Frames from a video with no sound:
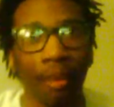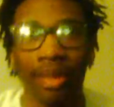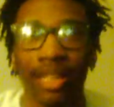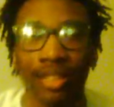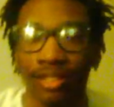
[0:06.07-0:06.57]

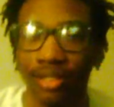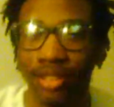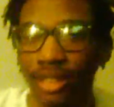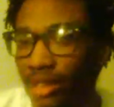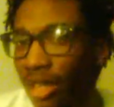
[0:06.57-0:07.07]
mean,
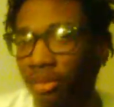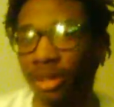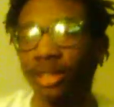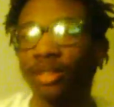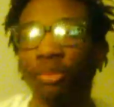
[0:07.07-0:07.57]
there's not
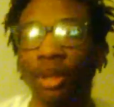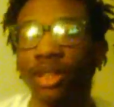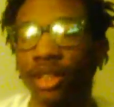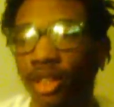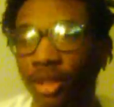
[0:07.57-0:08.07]
really too
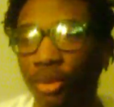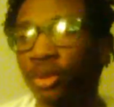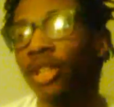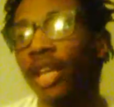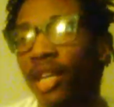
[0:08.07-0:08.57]
much good
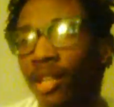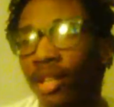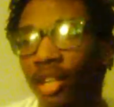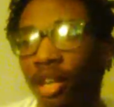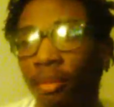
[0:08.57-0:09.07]
news today.
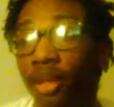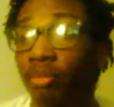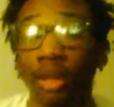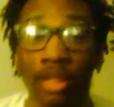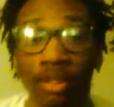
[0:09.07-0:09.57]
I
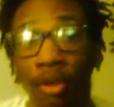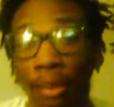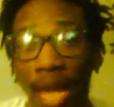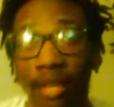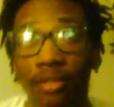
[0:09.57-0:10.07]
mean, but there's no
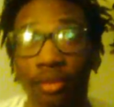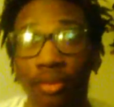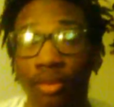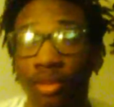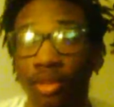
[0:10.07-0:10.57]
bad
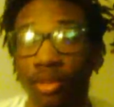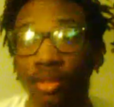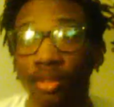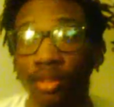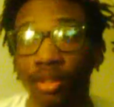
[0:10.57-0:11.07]
news.
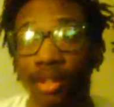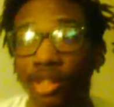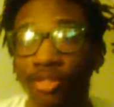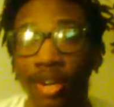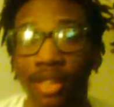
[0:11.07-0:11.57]

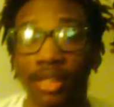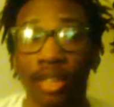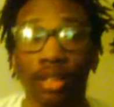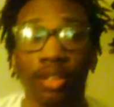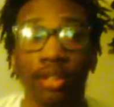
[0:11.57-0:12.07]
As far as
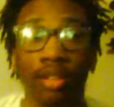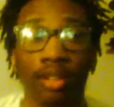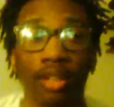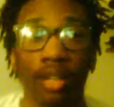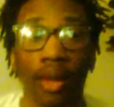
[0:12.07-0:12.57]
I know,
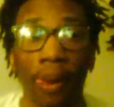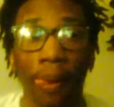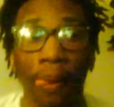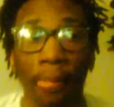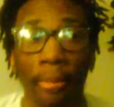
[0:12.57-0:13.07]

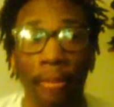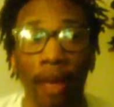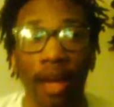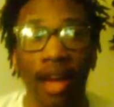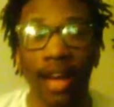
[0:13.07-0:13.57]

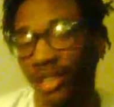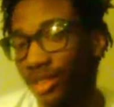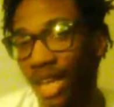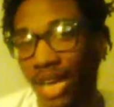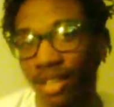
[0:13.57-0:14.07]
I
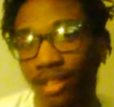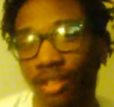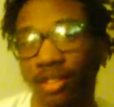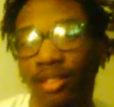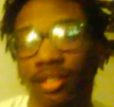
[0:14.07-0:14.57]

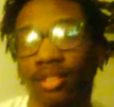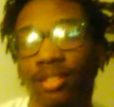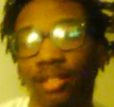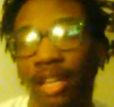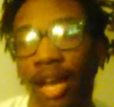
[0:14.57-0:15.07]
decided
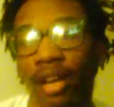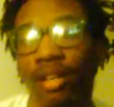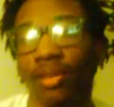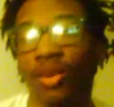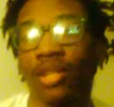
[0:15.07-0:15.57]

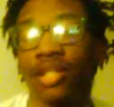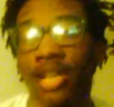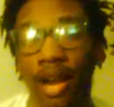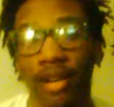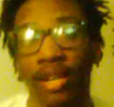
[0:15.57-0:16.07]
that on
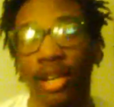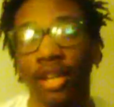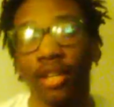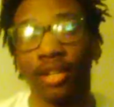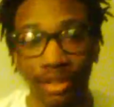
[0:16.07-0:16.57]

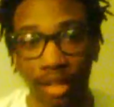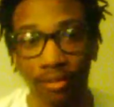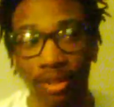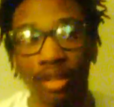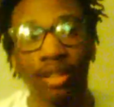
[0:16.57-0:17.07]
Saturday, instead
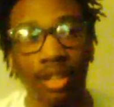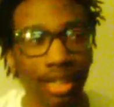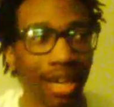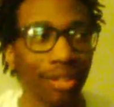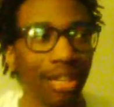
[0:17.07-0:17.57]
of the
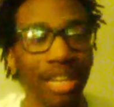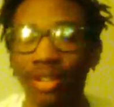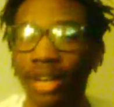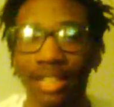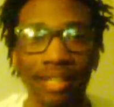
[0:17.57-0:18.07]
cookout, I
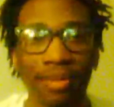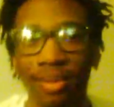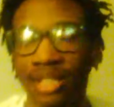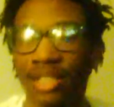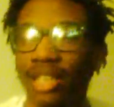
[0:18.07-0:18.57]
know I keep
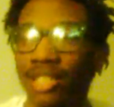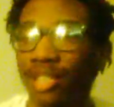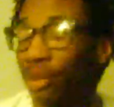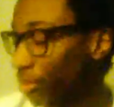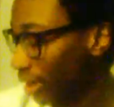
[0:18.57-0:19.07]
switching
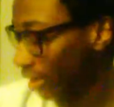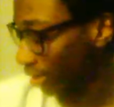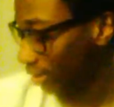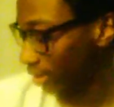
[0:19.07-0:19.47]
things up, but